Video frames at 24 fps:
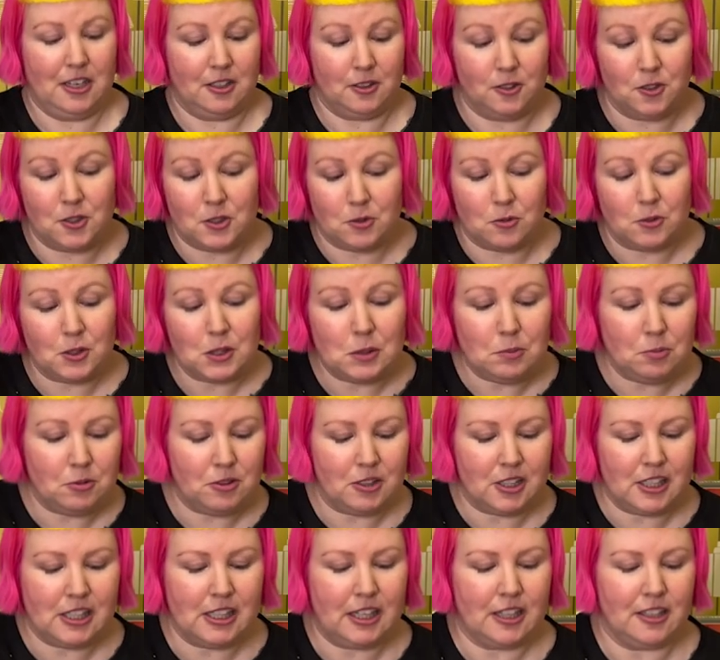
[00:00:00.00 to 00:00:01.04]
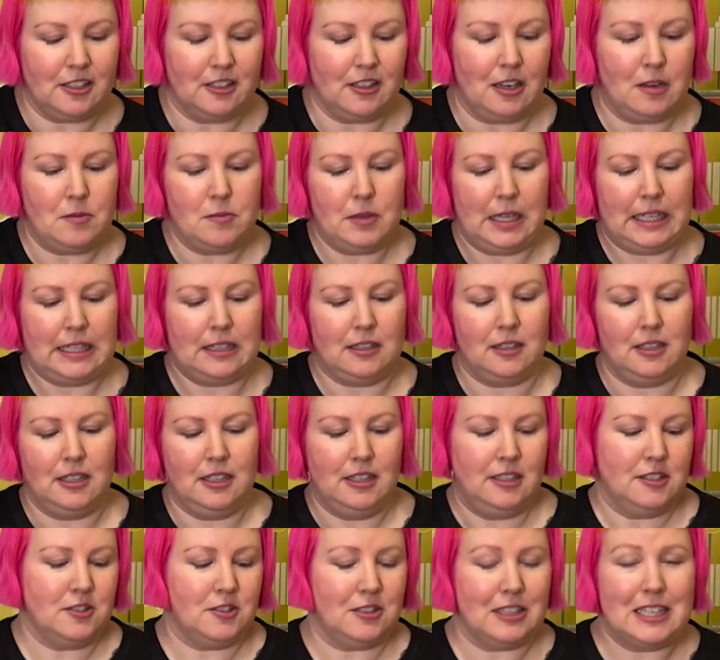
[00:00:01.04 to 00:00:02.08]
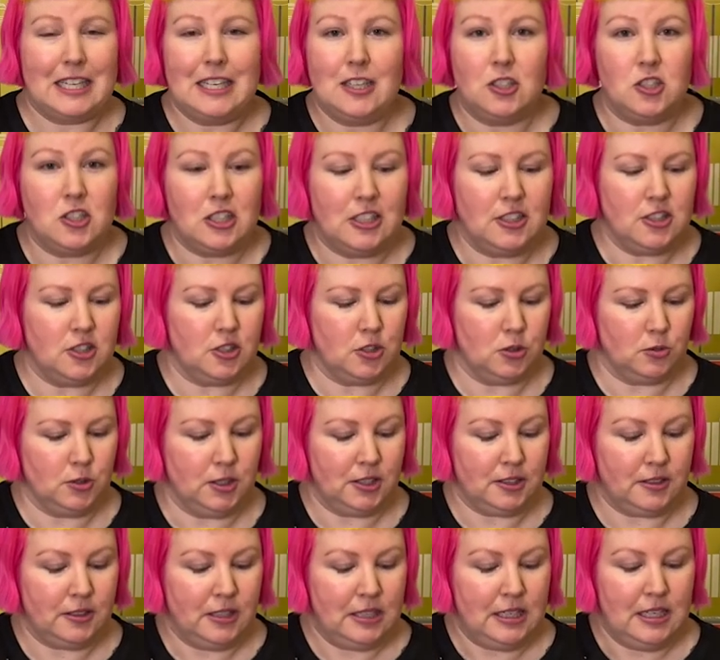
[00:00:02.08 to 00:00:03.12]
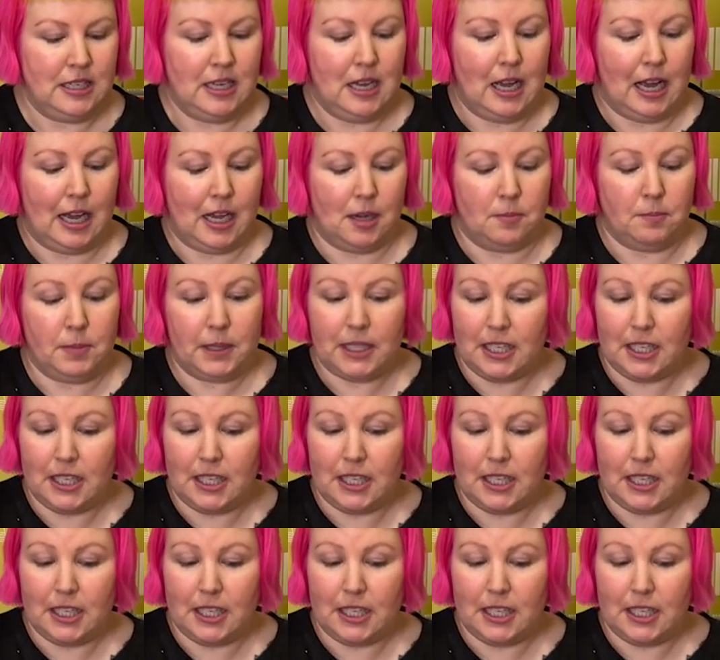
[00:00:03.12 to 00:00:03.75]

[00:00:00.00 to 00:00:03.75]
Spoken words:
Looks really pretty, and I'm like sort of itching to do it. But I